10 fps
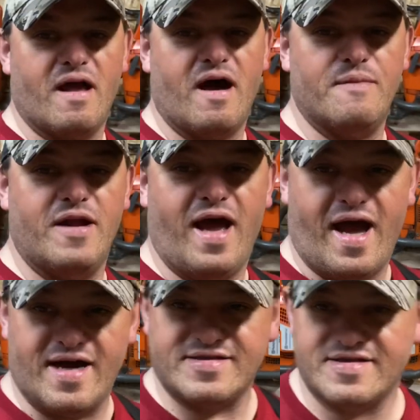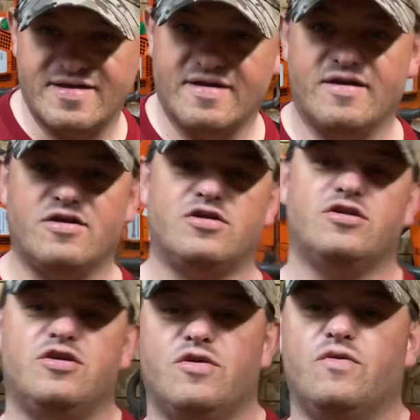I've been asked to
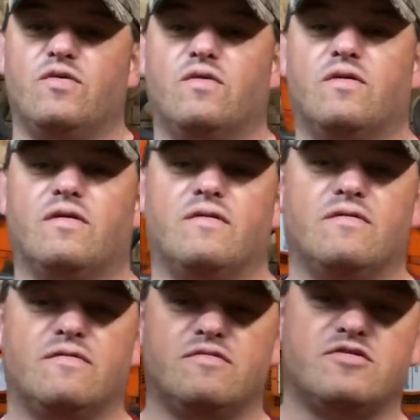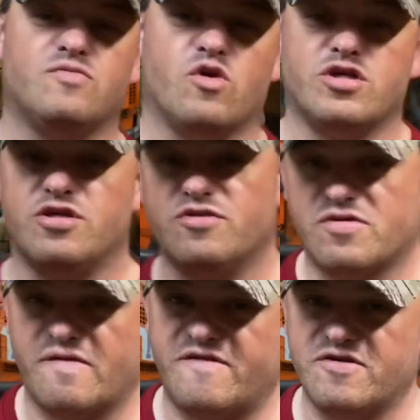do some more snooze
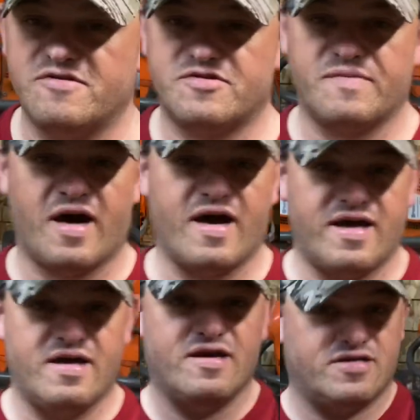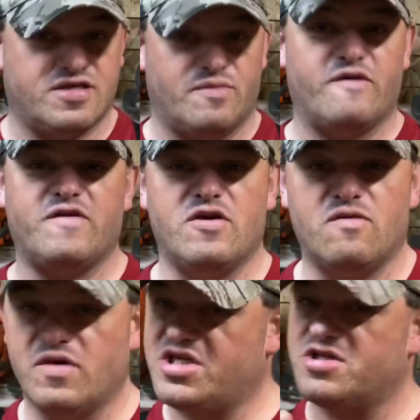reviews by some of you,
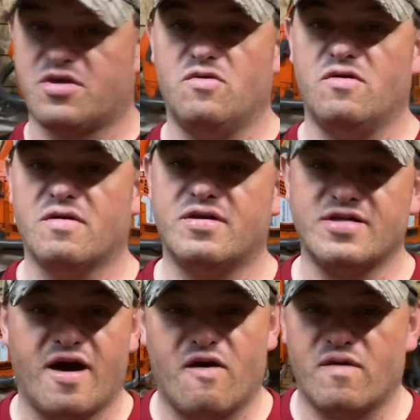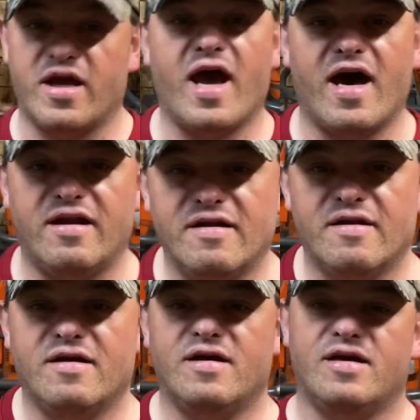which is cool because I already had
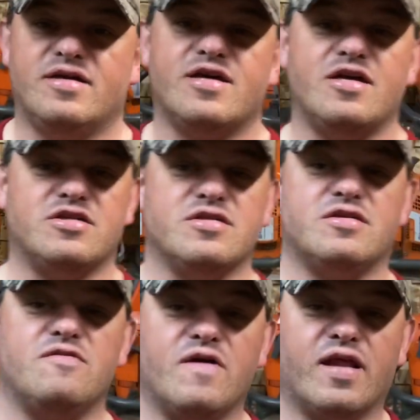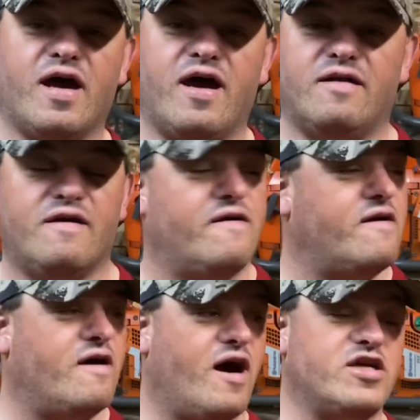intentions of doing that.
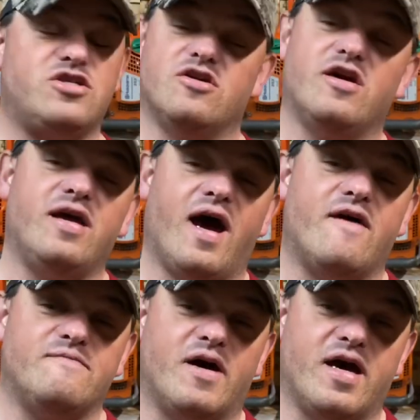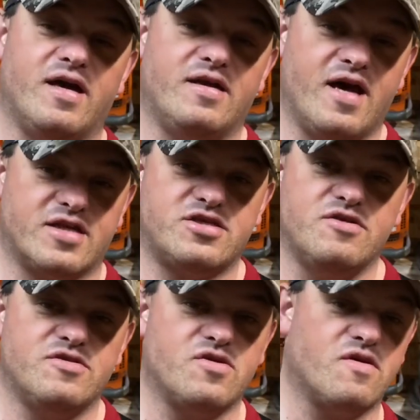I should have my next
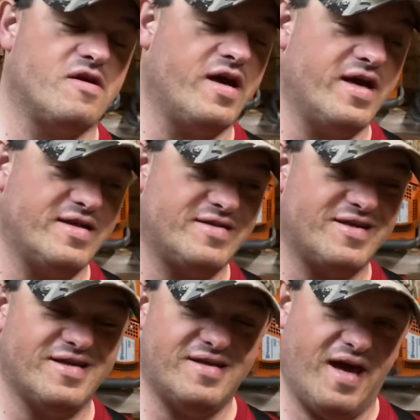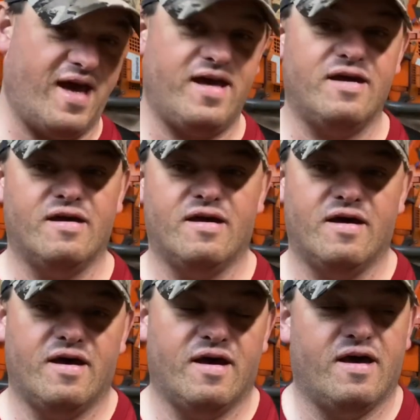snooze order in today
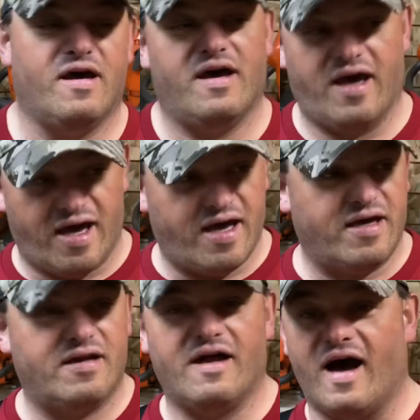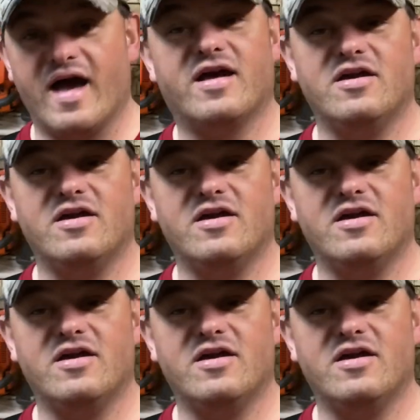and I can